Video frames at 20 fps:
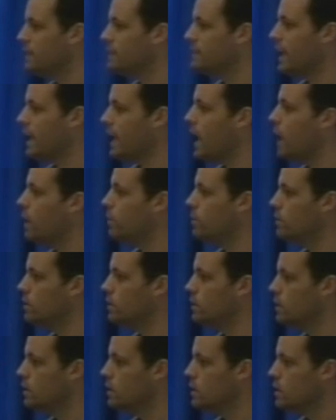that up.
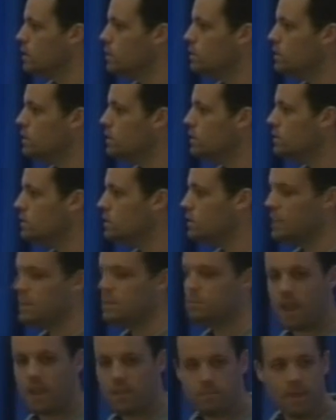Because in
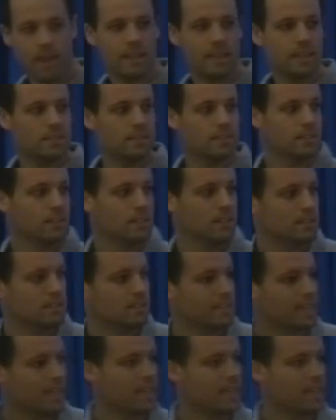mathematics, to get